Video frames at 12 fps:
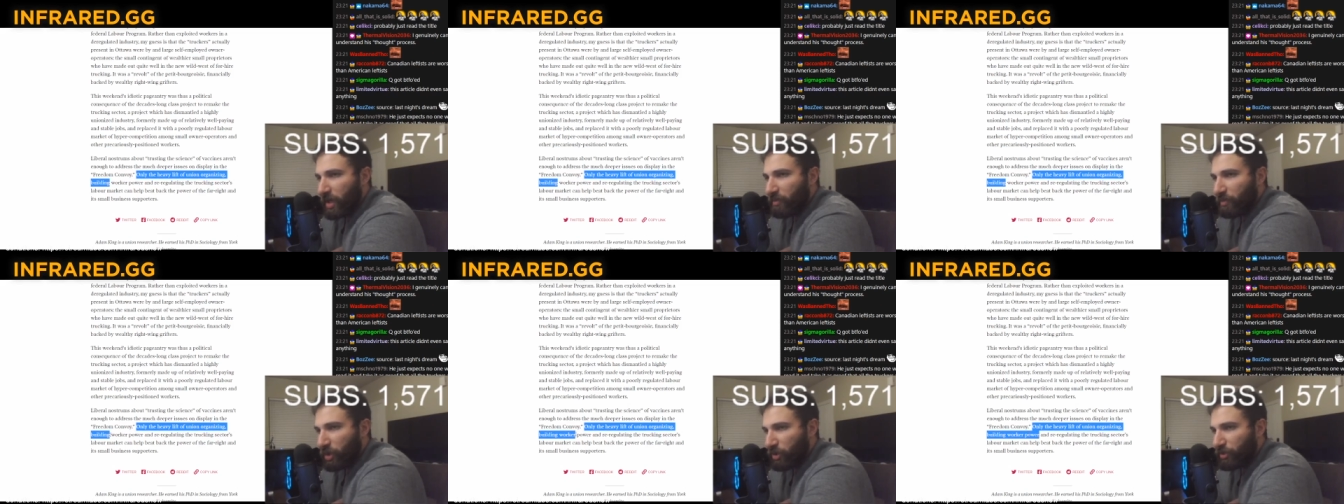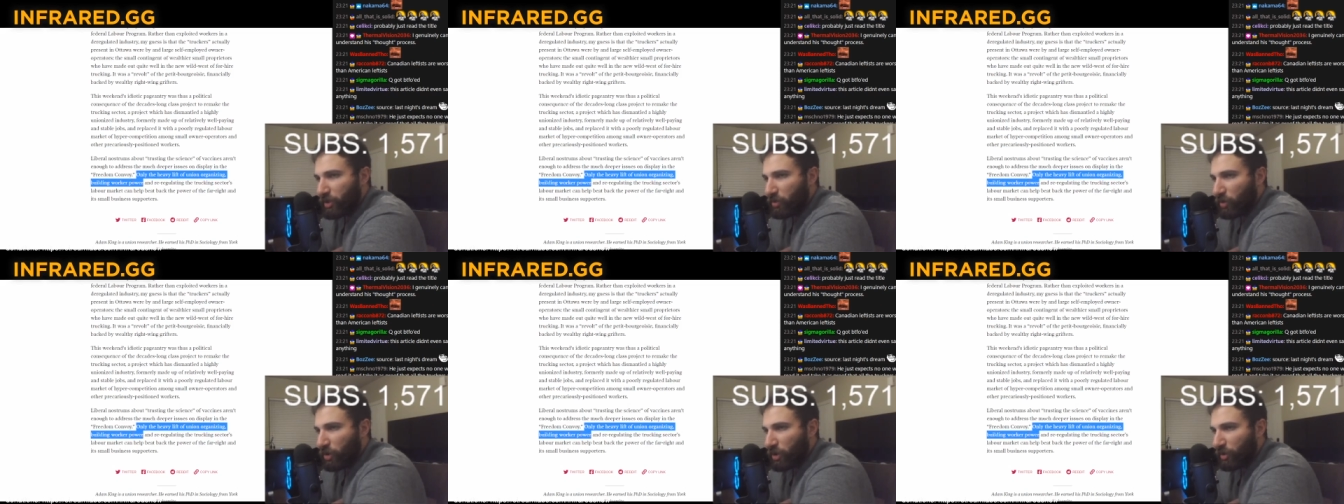building
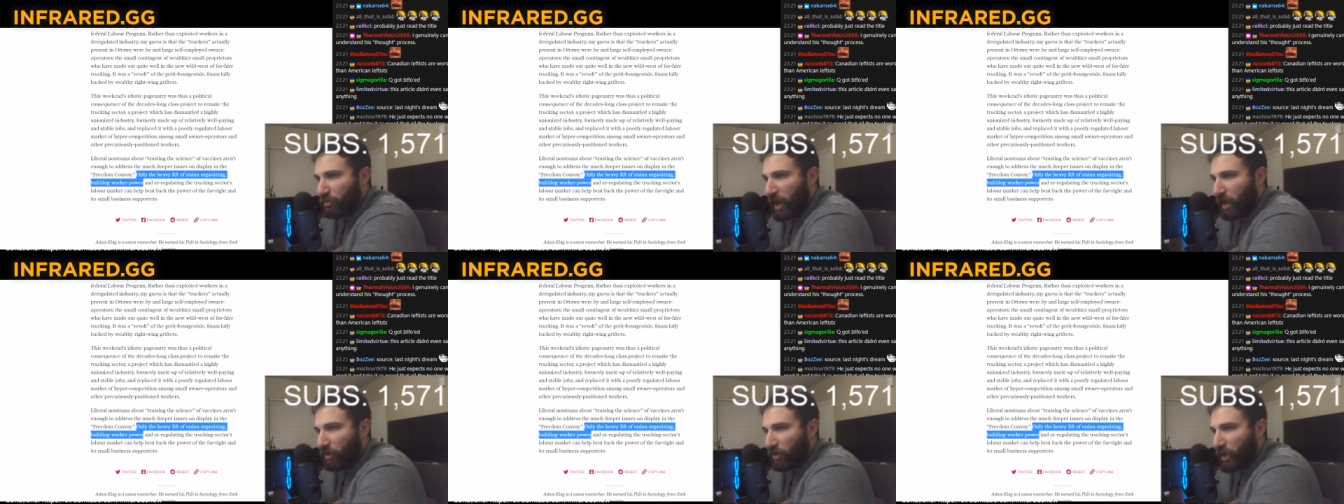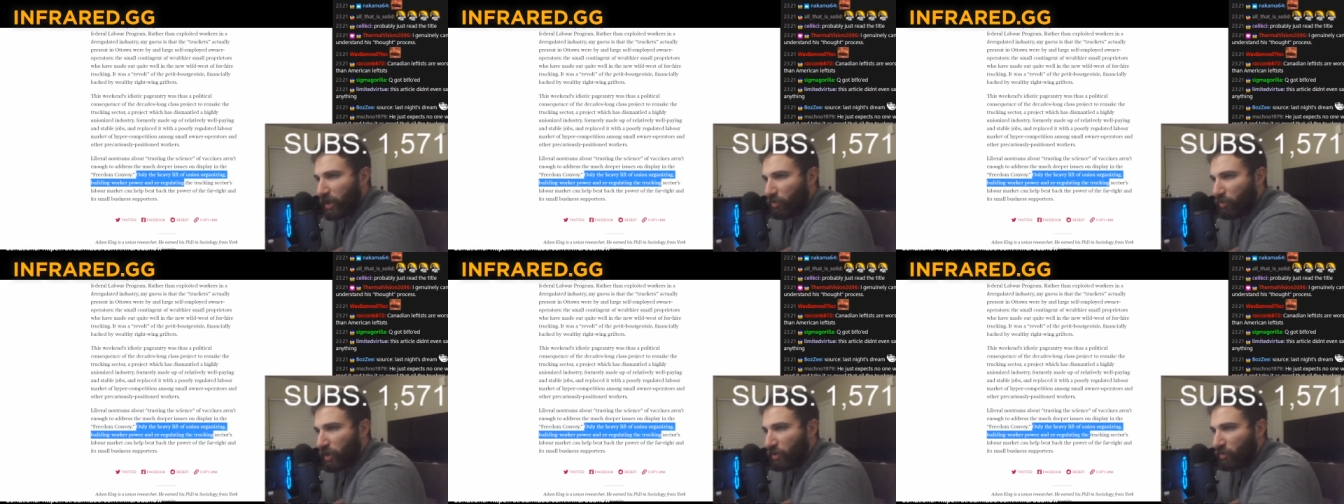worker power,
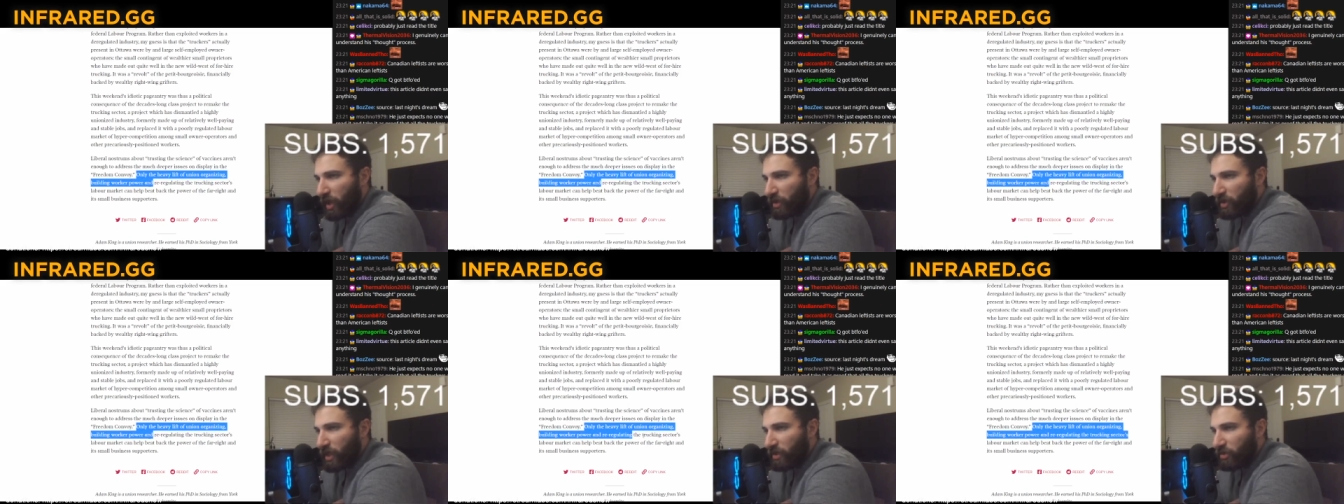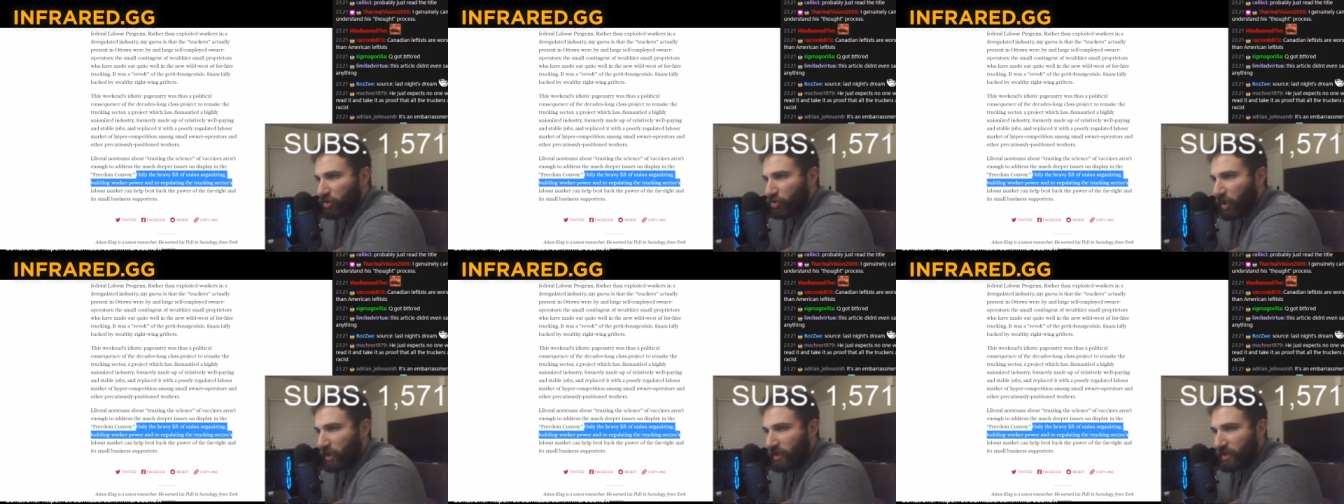and re regulating the
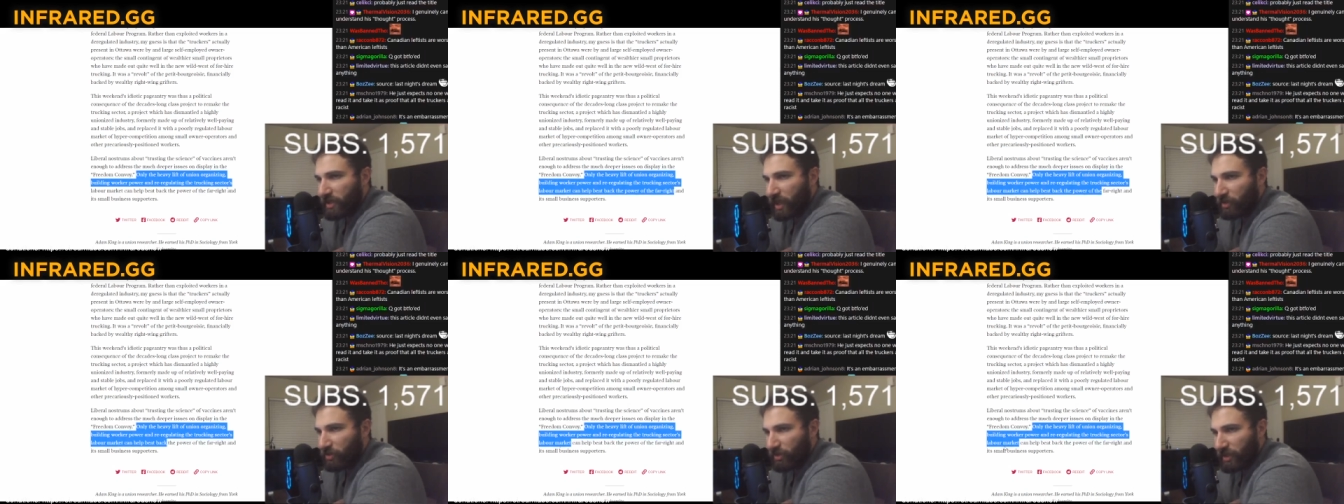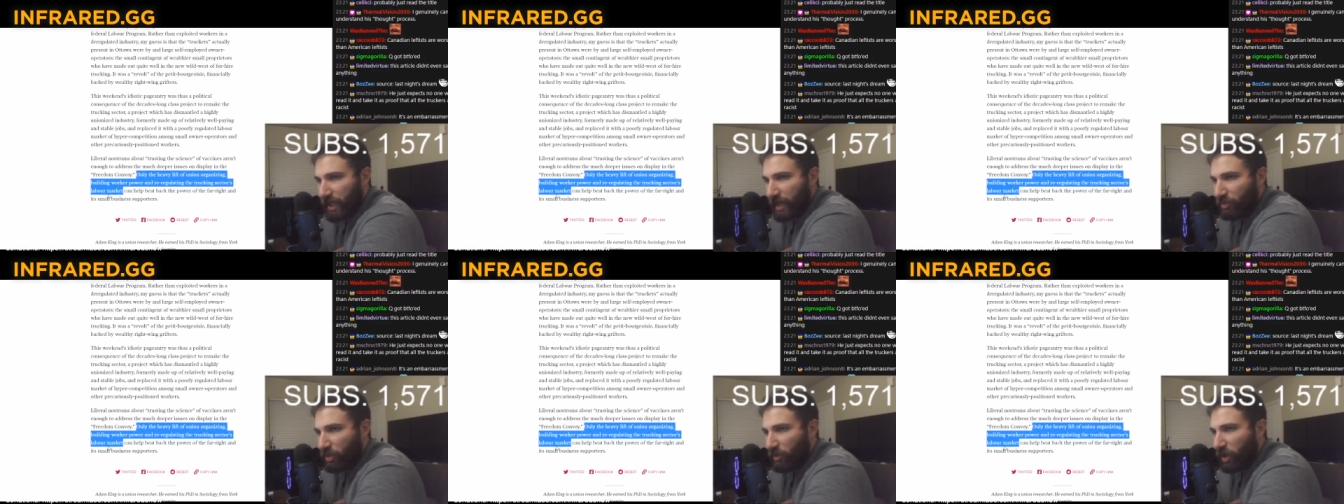trucking sector's
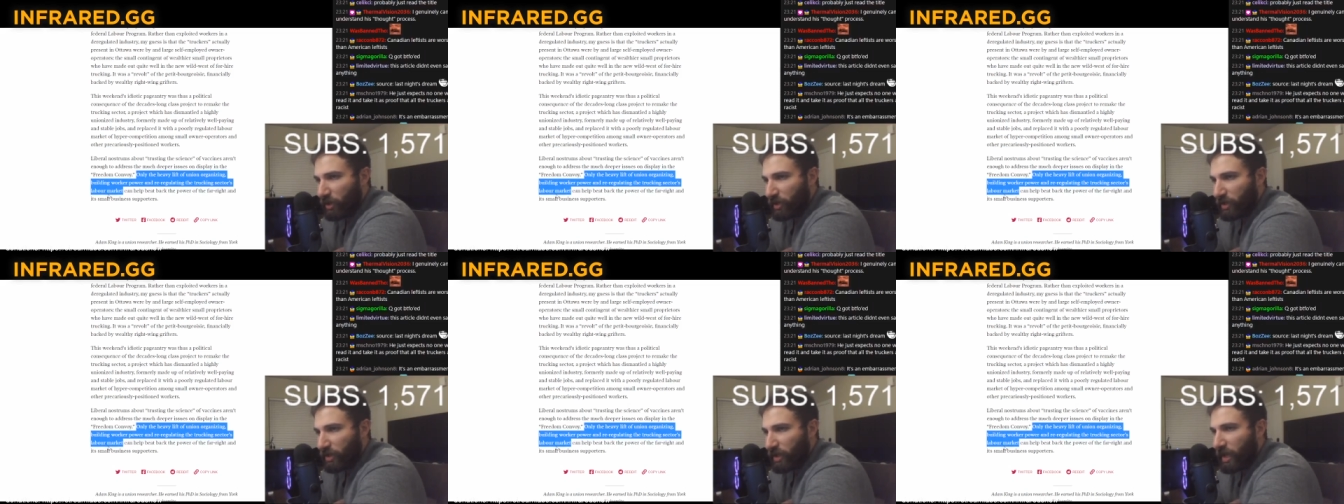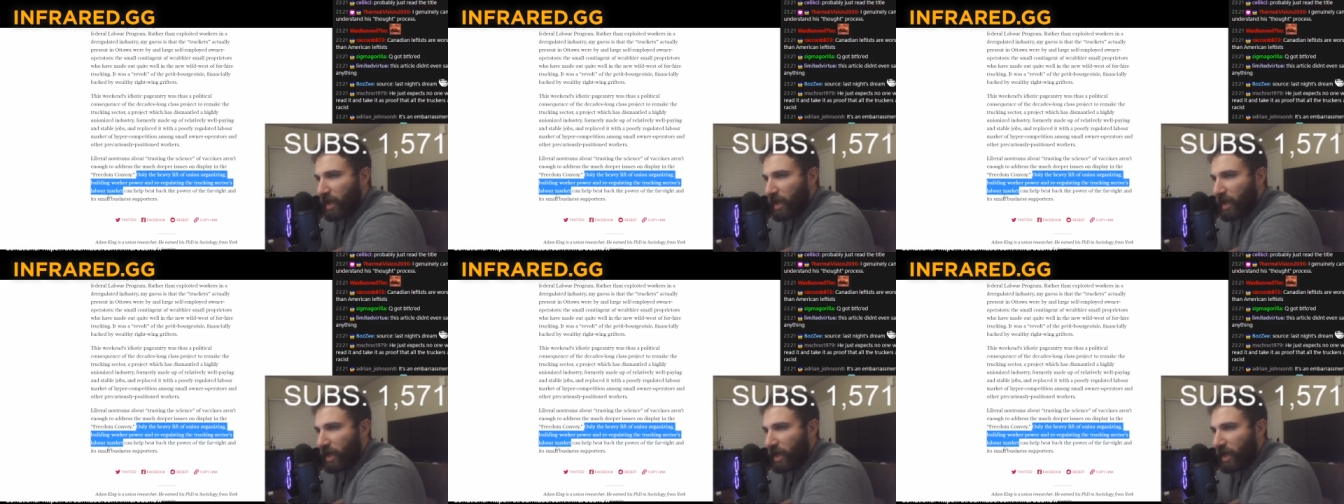labor market